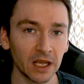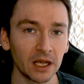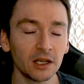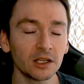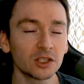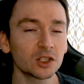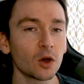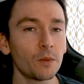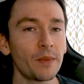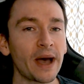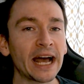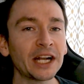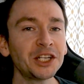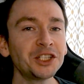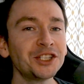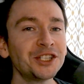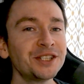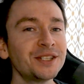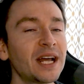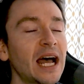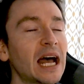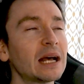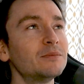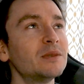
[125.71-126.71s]
So imagine
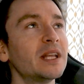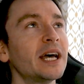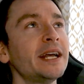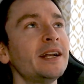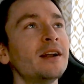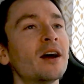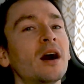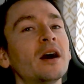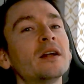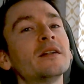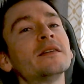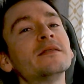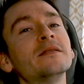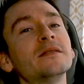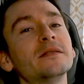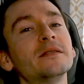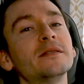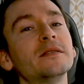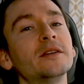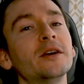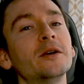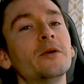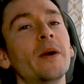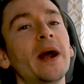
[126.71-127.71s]
I'm laying on
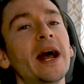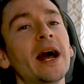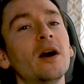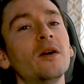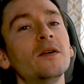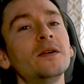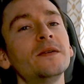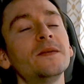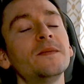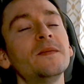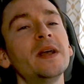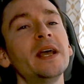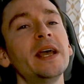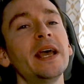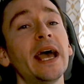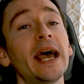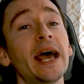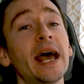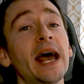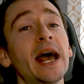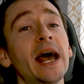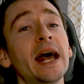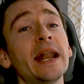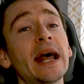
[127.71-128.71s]
the ground
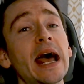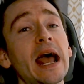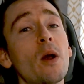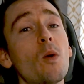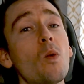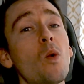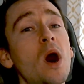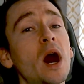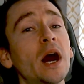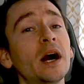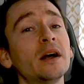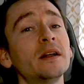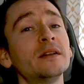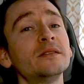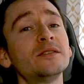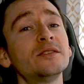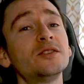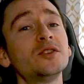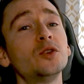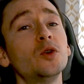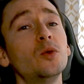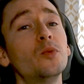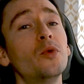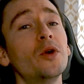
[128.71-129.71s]
and I want
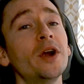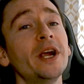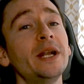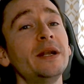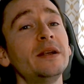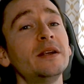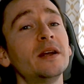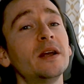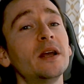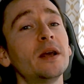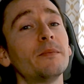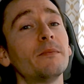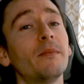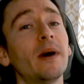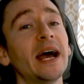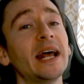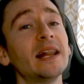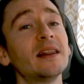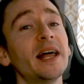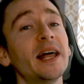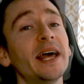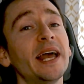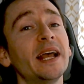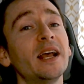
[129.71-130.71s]
to bring my
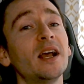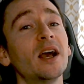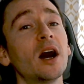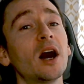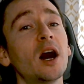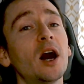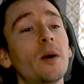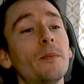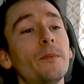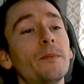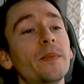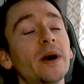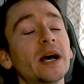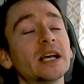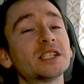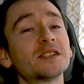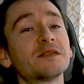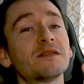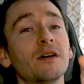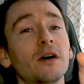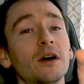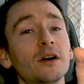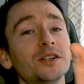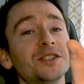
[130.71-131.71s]
leg up as
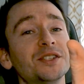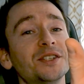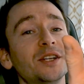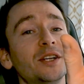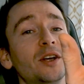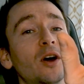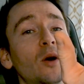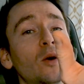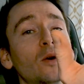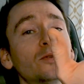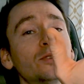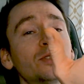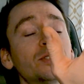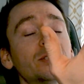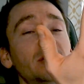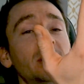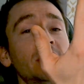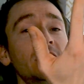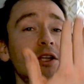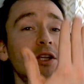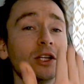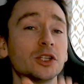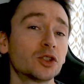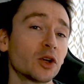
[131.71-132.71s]
far as it goes
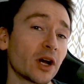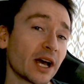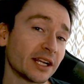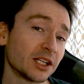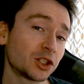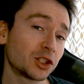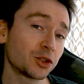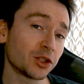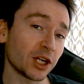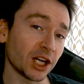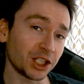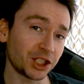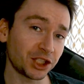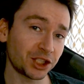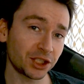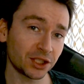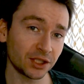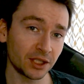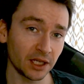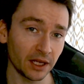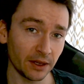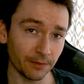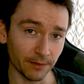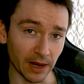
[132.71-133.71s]
to try to stretch
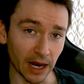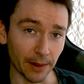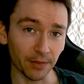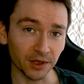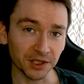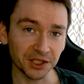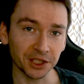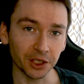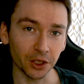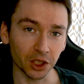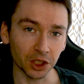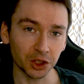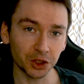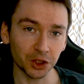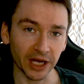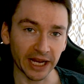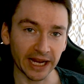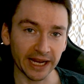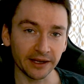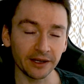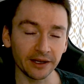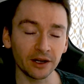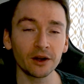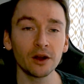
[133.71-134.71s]
my posterior
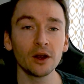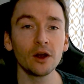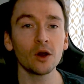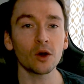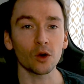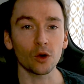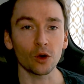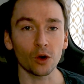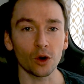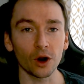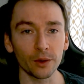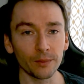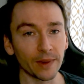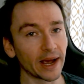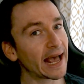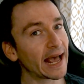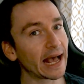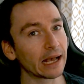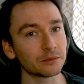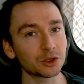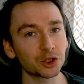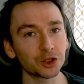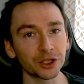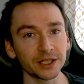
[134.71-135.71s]
chain or my
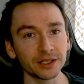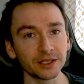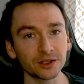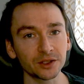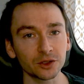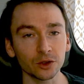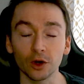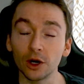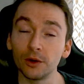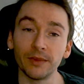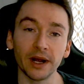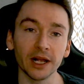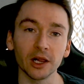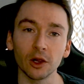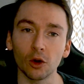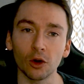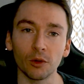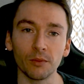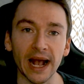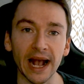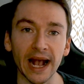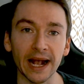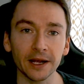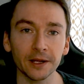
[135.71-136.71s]
hamstrings or my lower
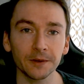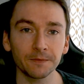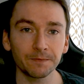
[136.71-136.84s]
back.